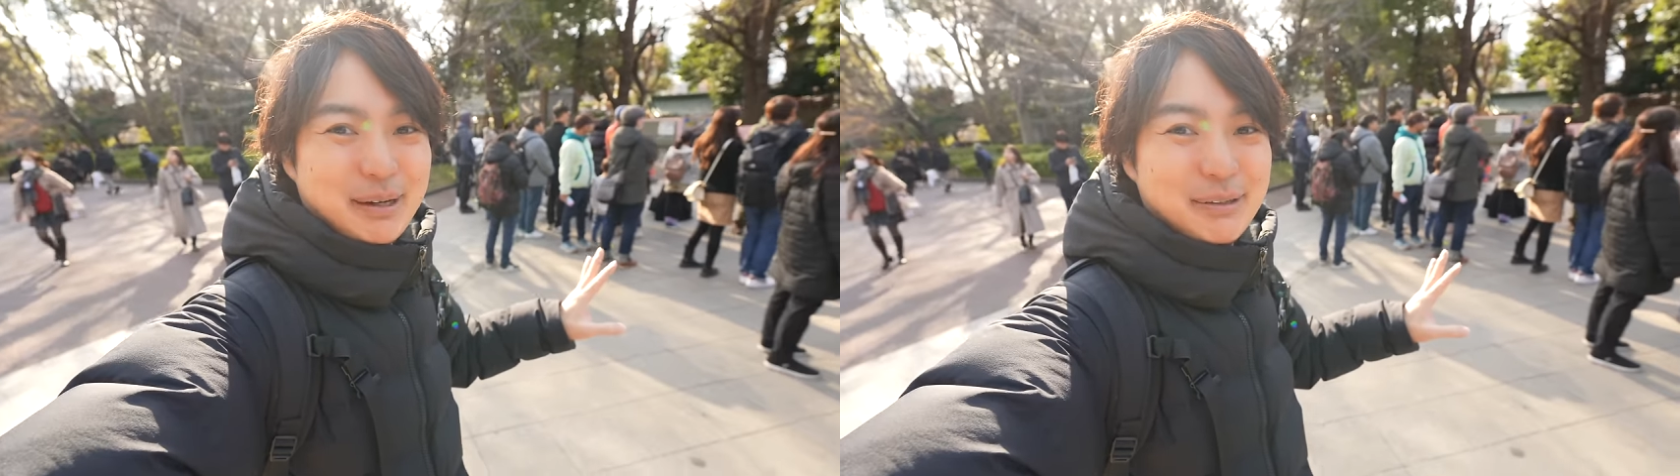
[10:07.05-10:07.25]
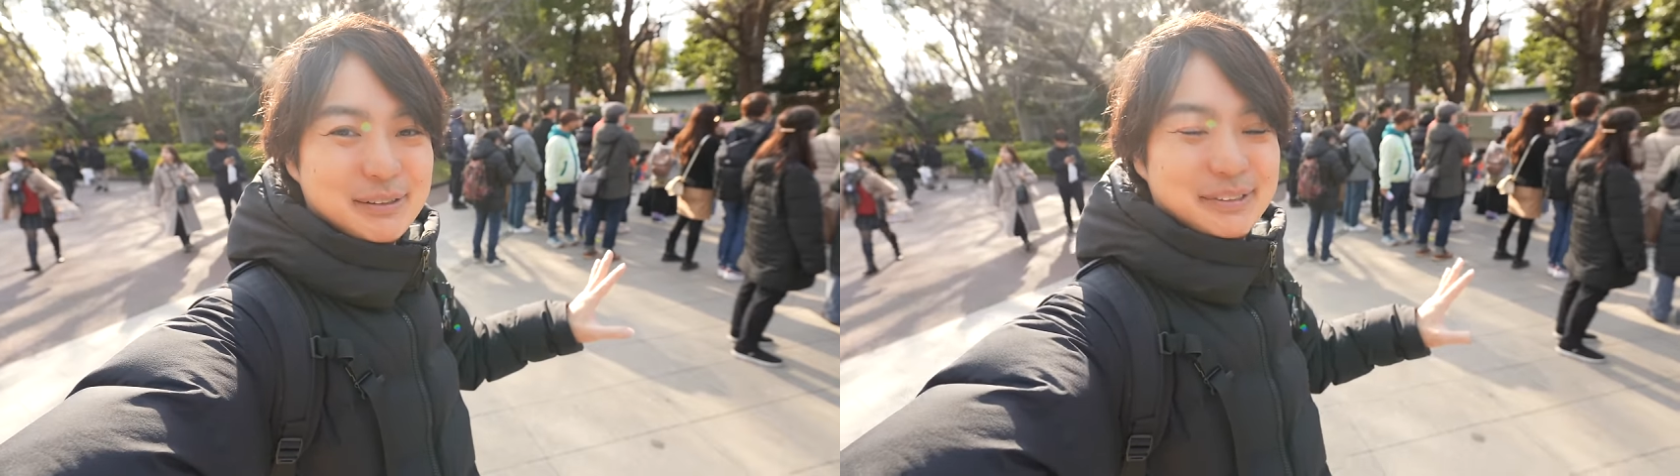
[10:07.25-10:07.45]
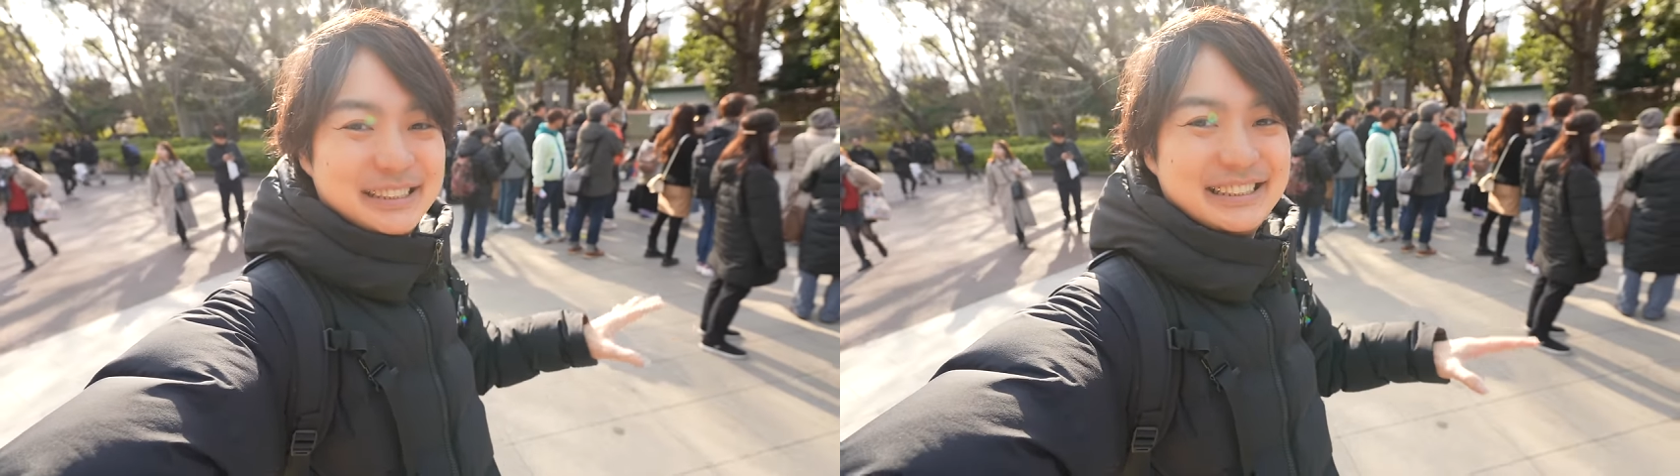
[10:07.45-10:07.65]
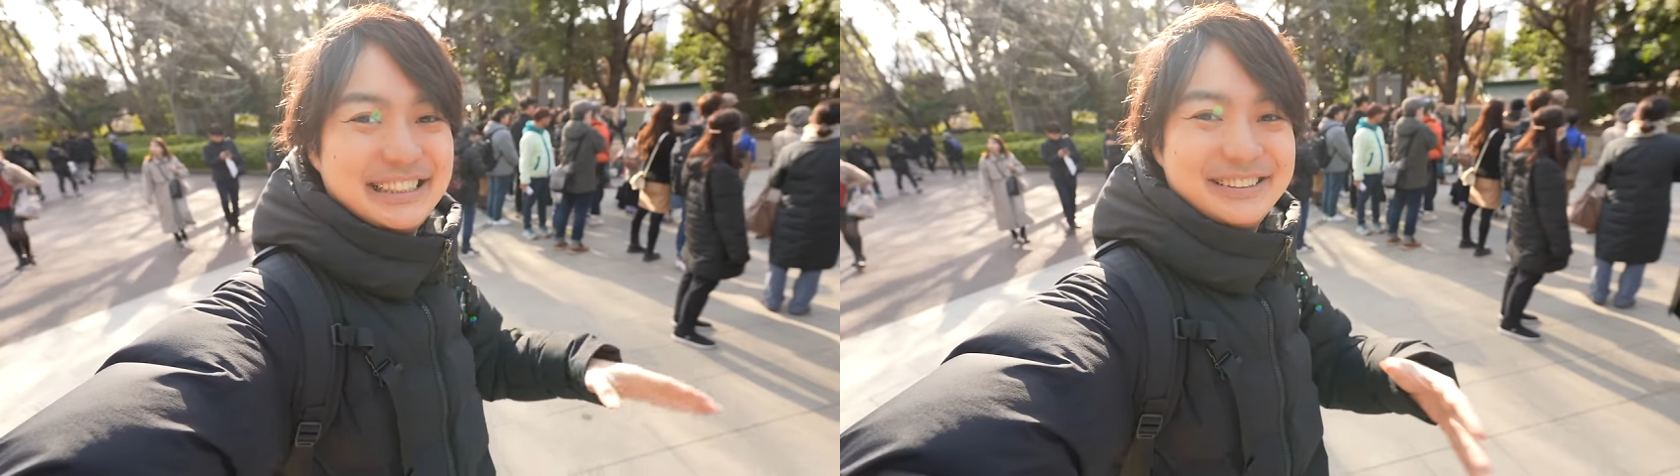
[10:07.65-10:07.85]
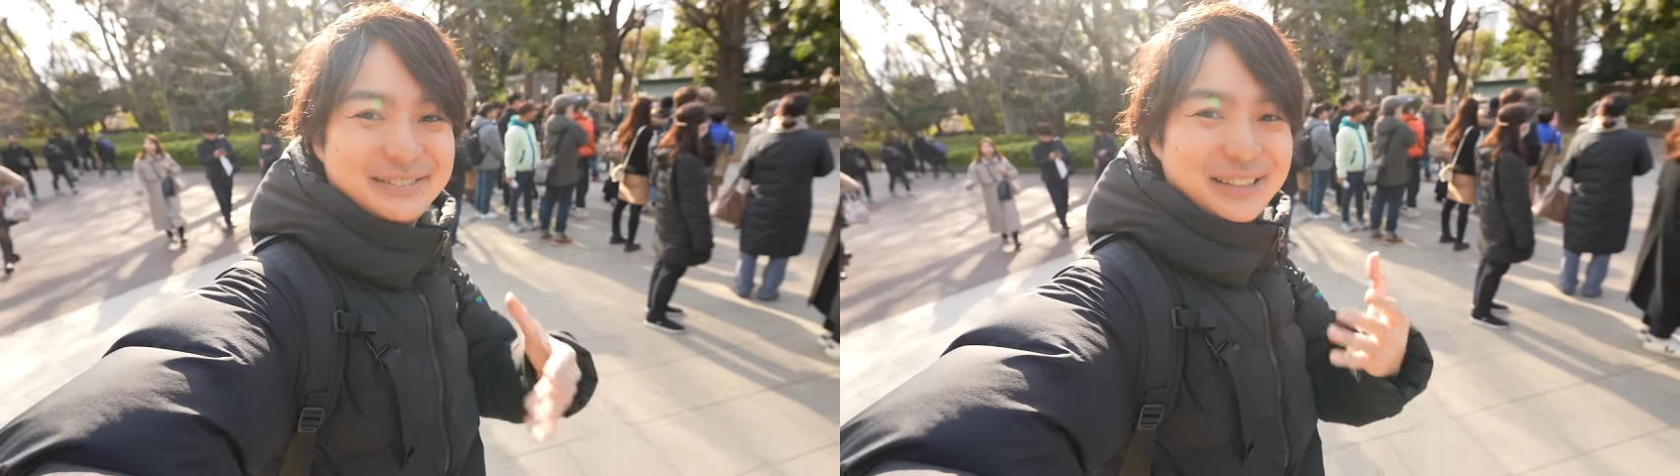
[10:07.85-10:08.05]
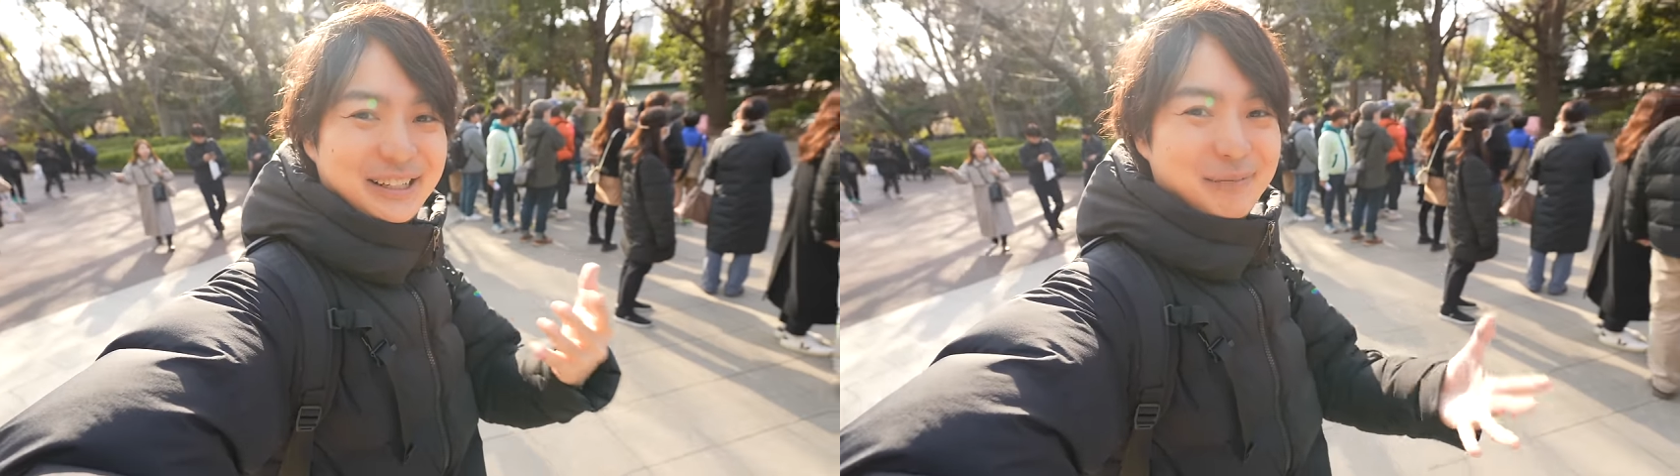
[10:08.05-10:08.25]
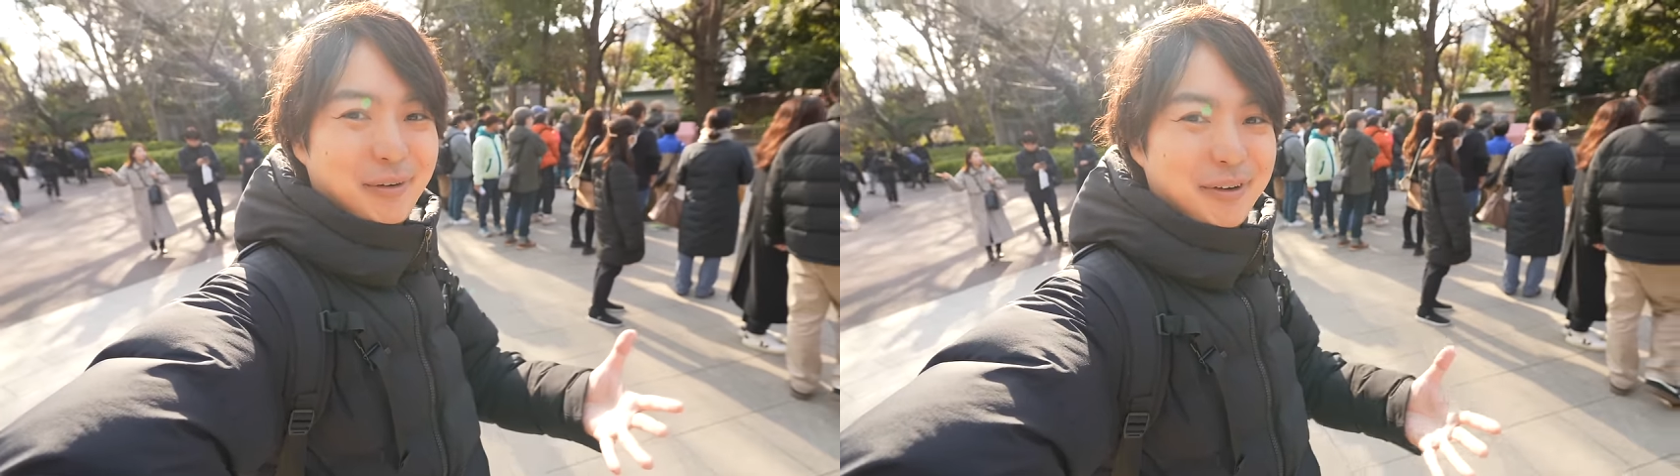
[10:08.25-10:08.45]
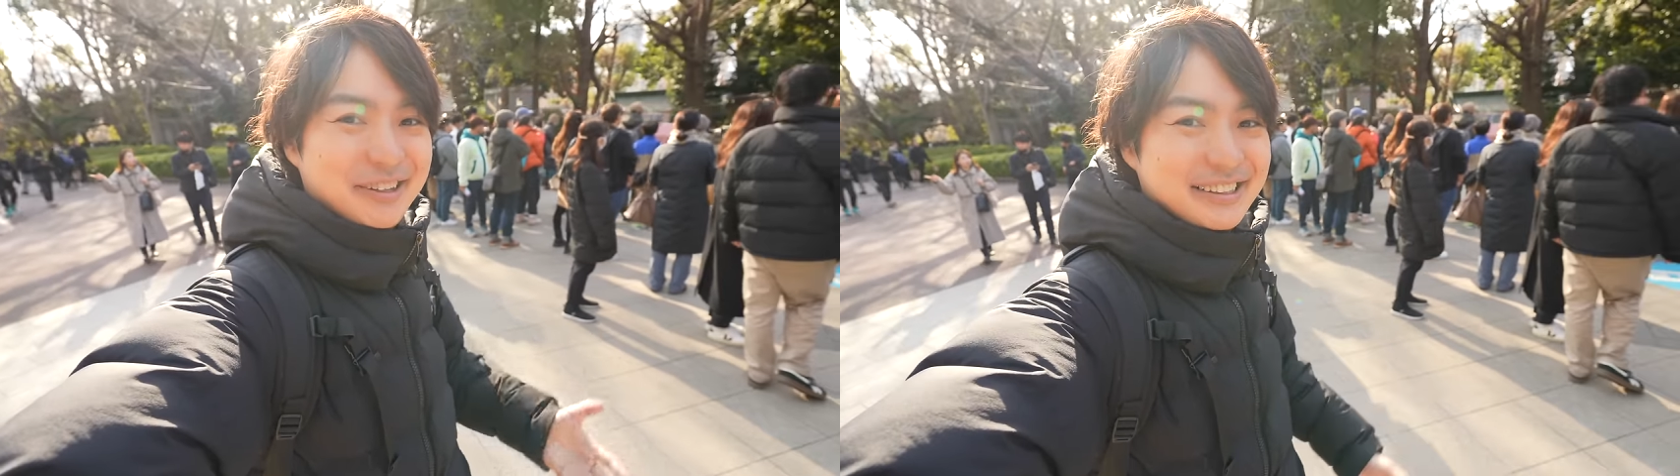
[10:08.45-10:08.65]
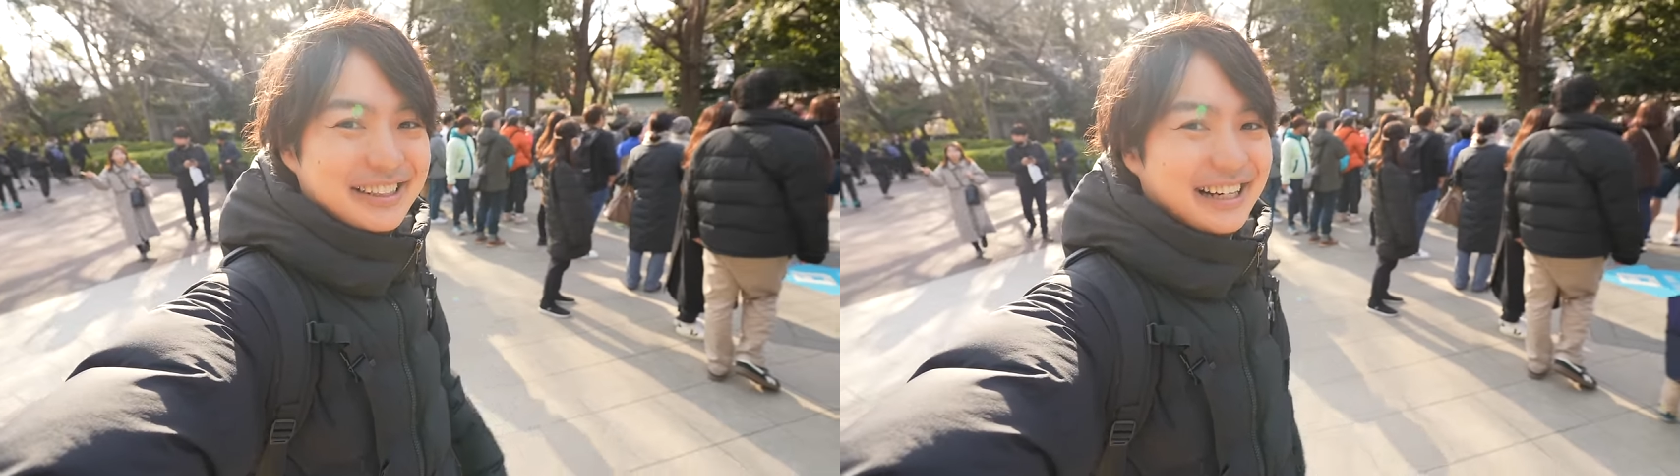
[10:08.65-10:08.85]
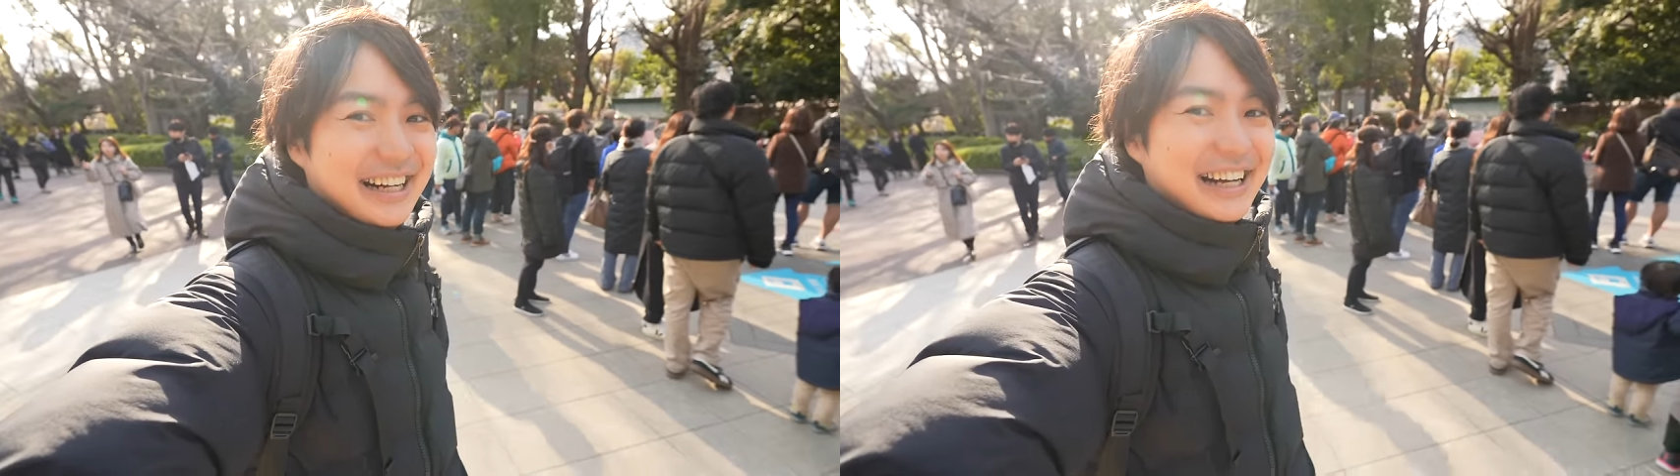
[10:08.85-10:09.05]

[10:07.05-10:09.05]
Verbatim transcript: performers in Ueno Park.